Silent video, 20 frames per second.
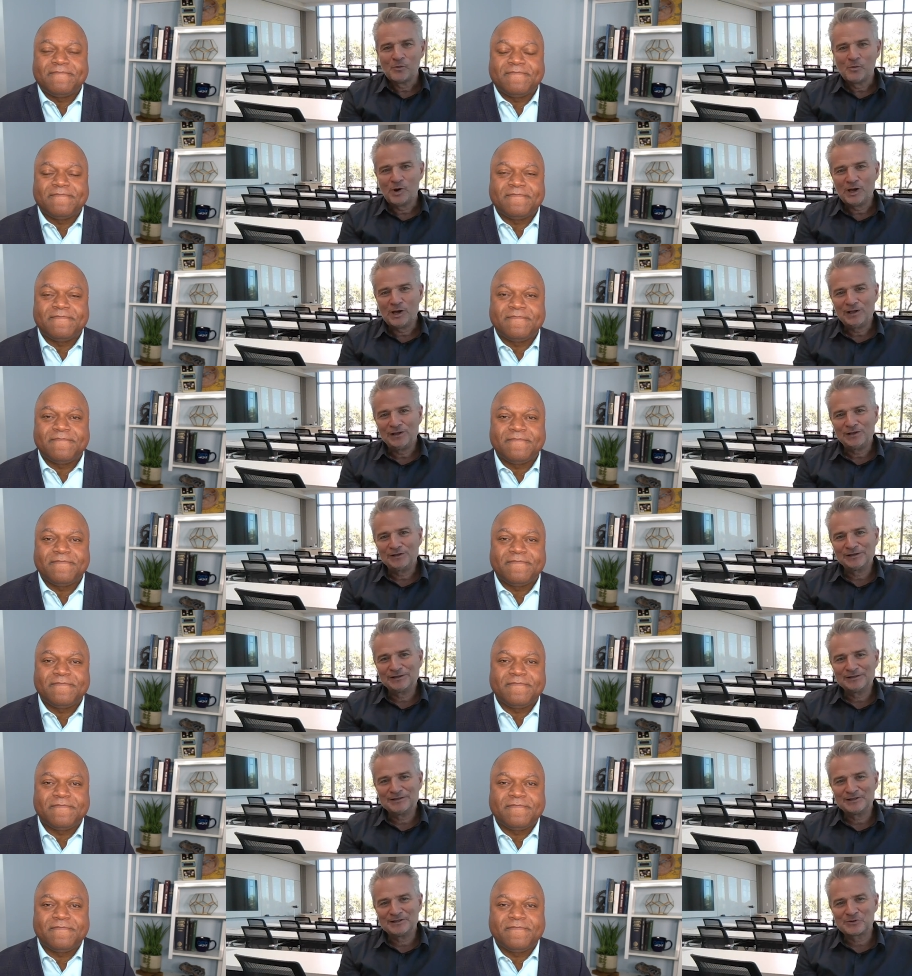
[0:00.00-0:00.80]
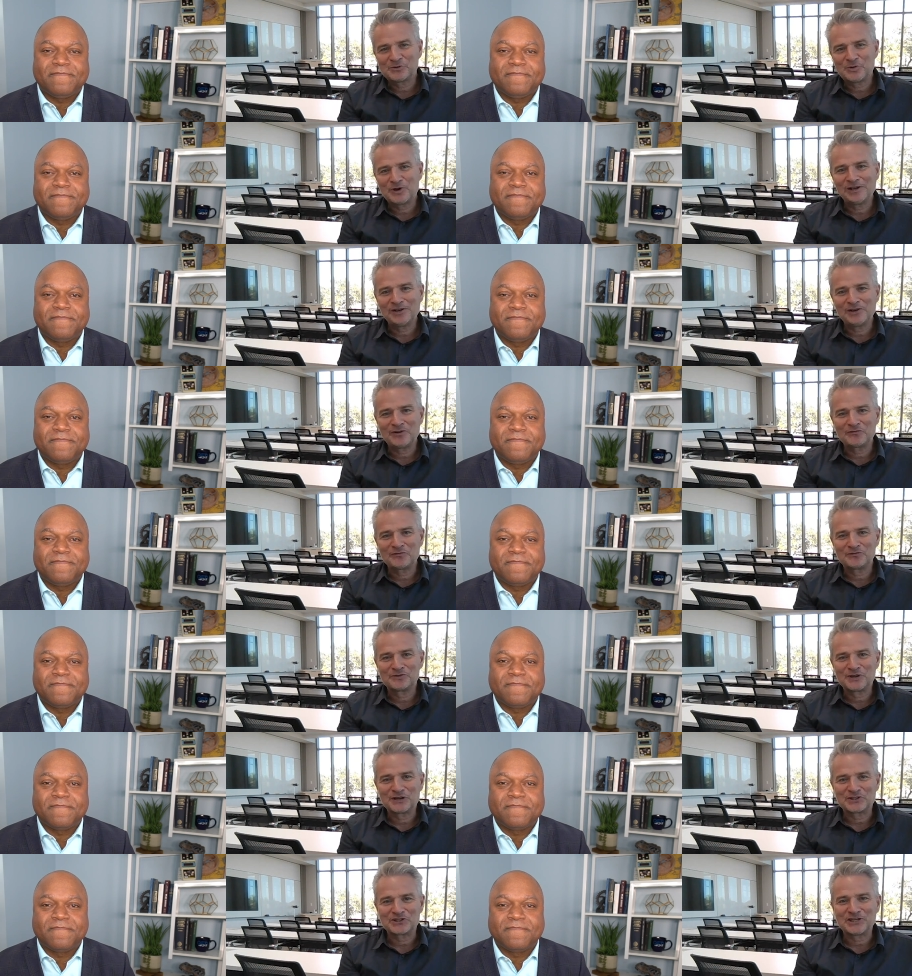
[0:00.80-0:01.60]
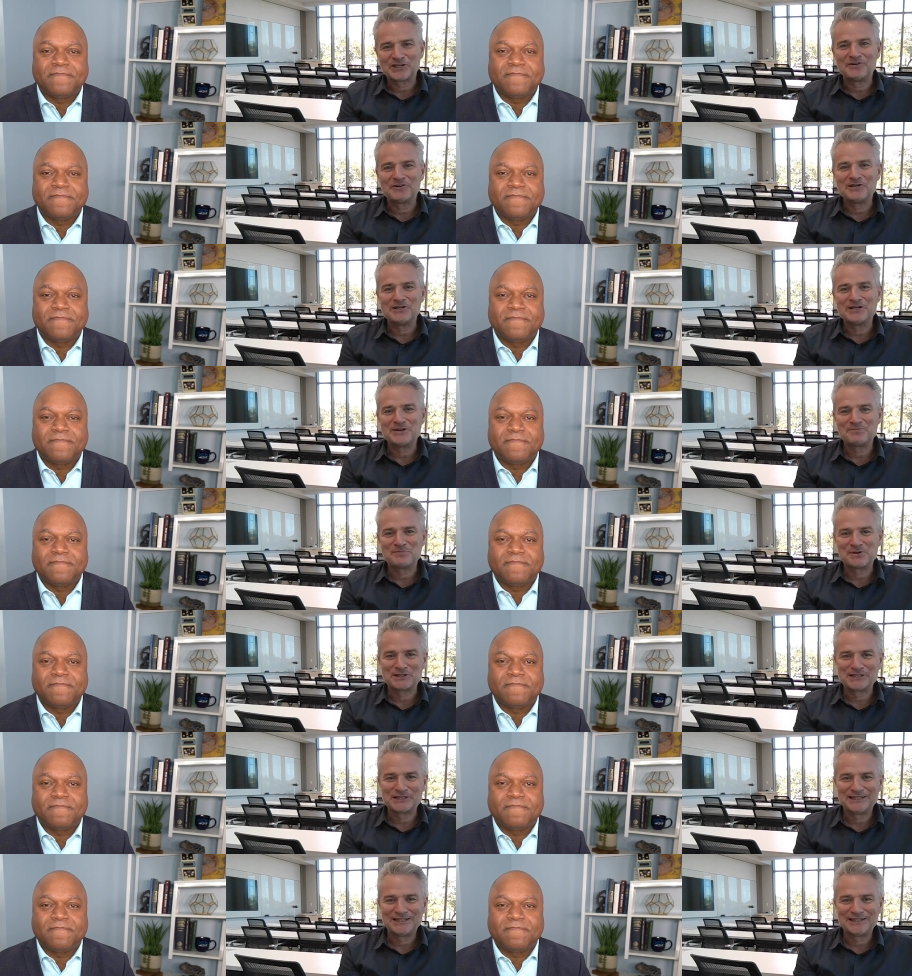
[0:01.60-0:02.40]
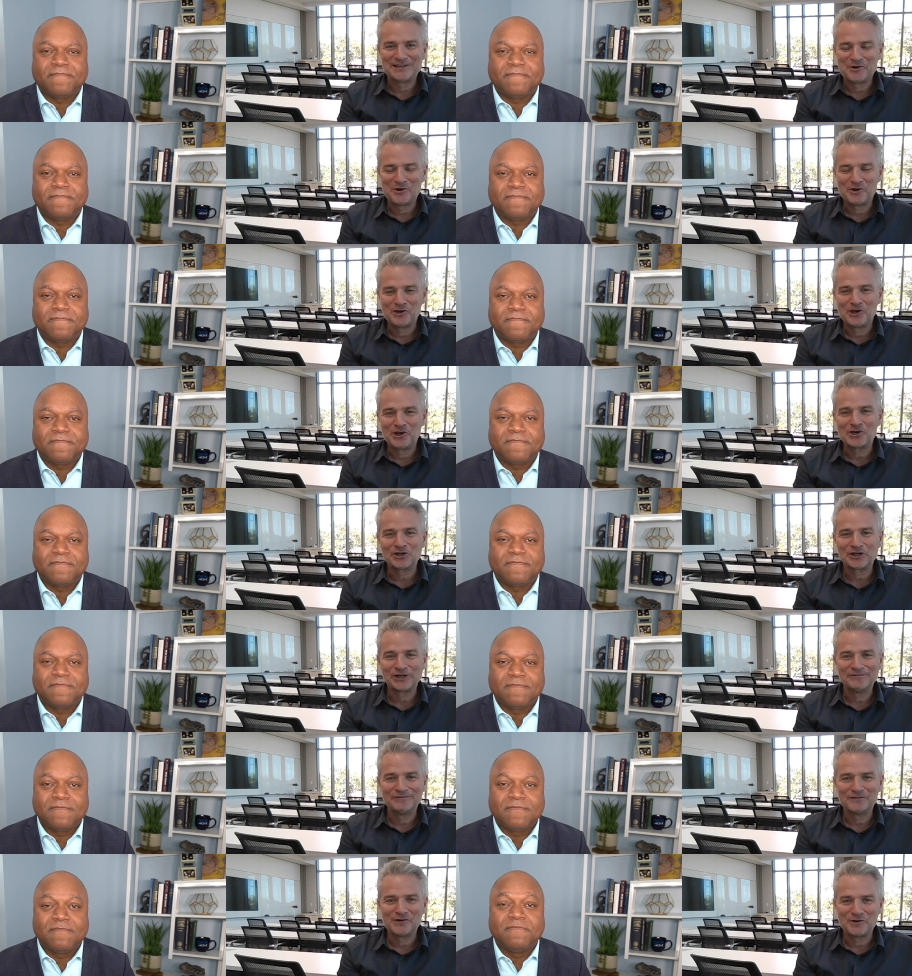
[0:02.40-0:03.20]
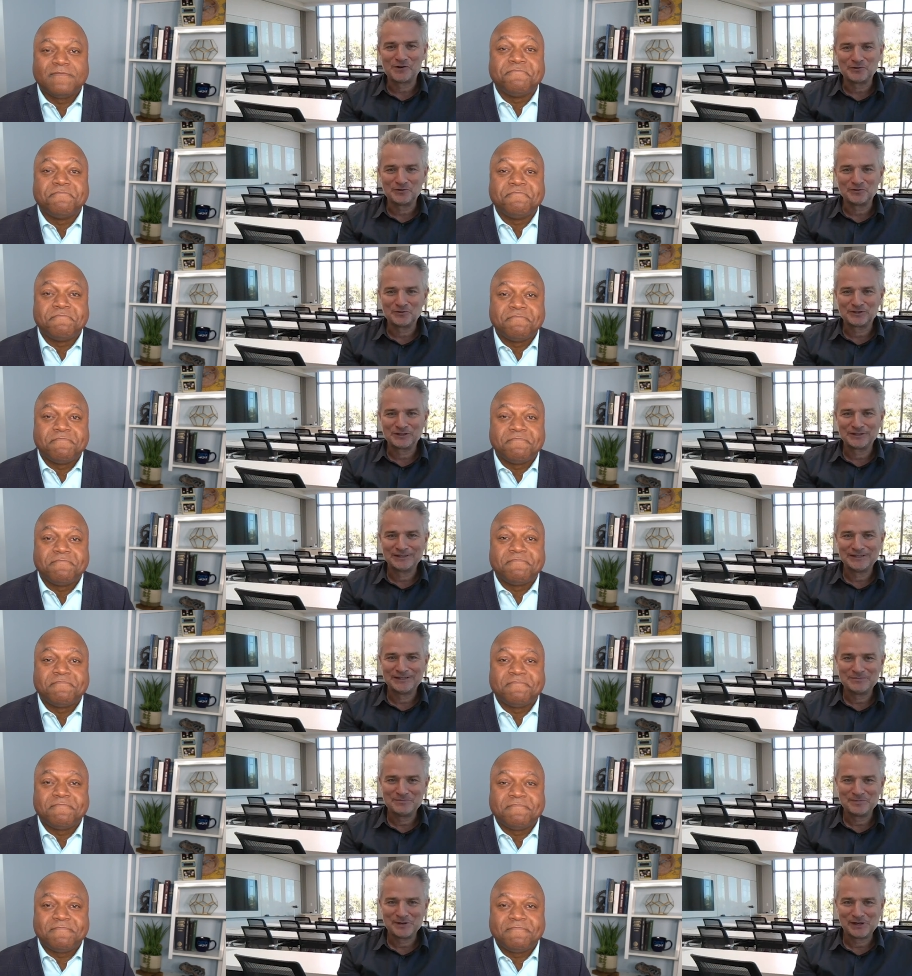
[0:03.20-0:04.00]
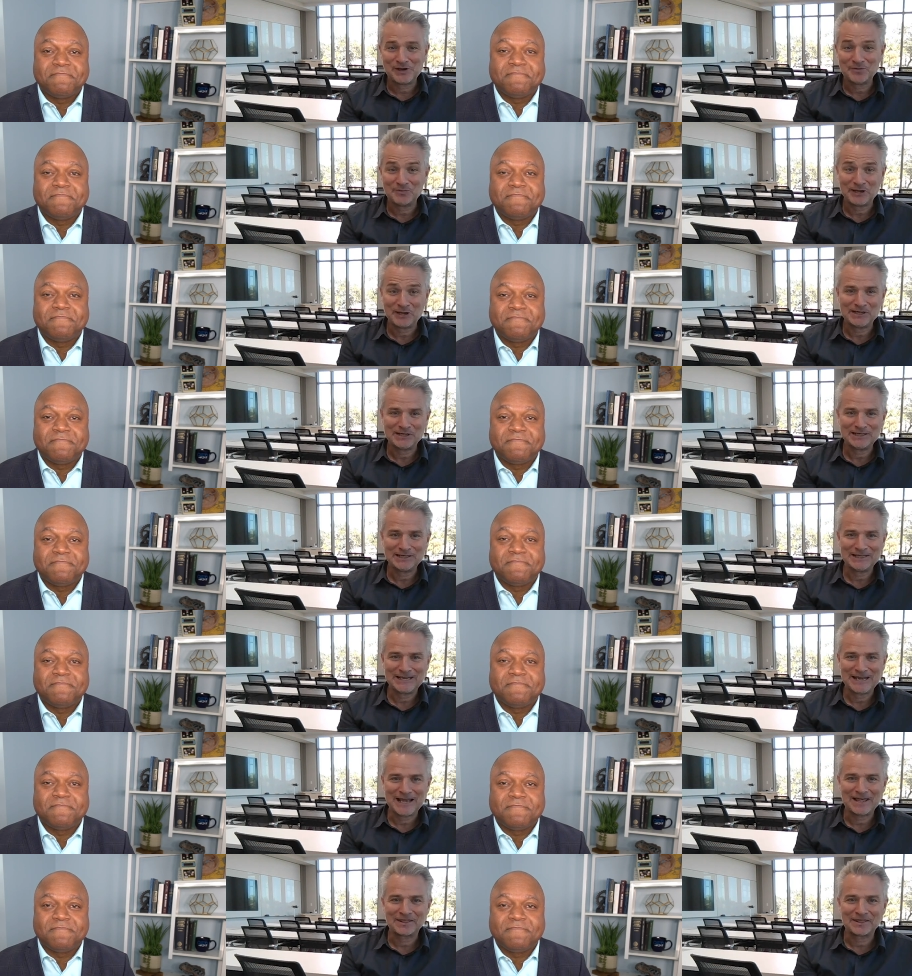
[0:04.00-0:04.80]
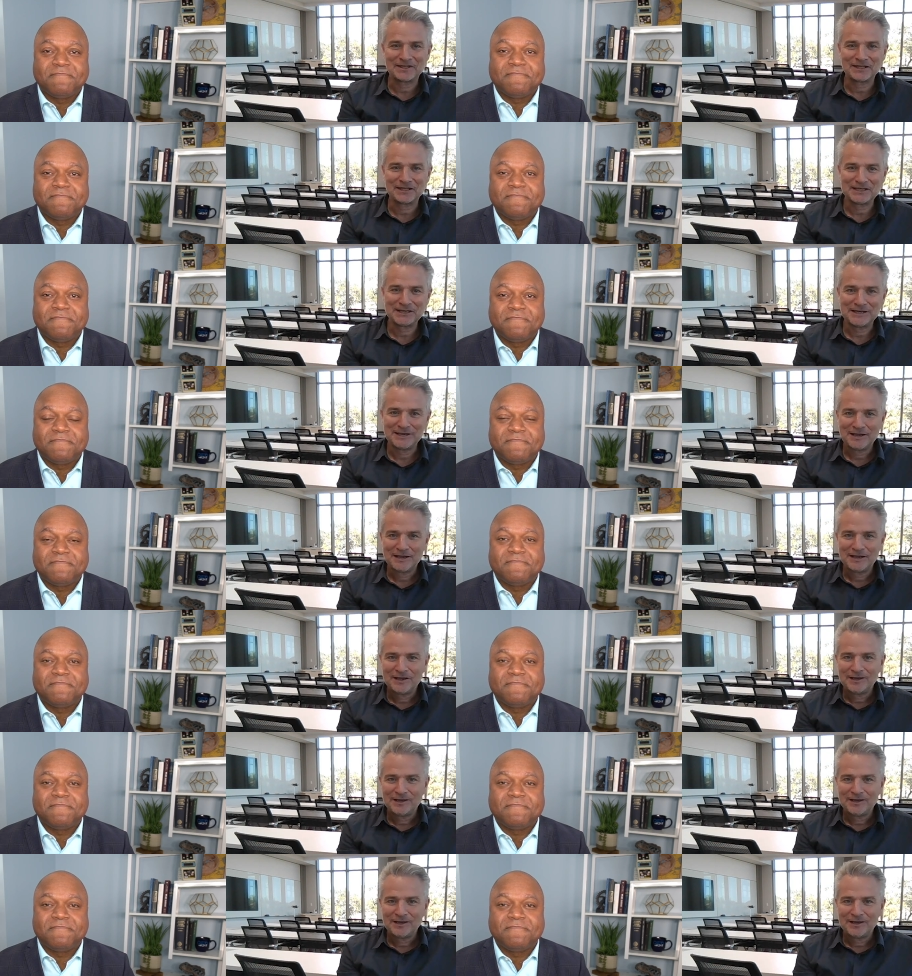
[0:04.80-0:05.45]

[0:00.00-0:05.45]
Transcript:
Speaker 1: Well, there's quite a lot of serendipity or luck involved in becoming an elite athlete.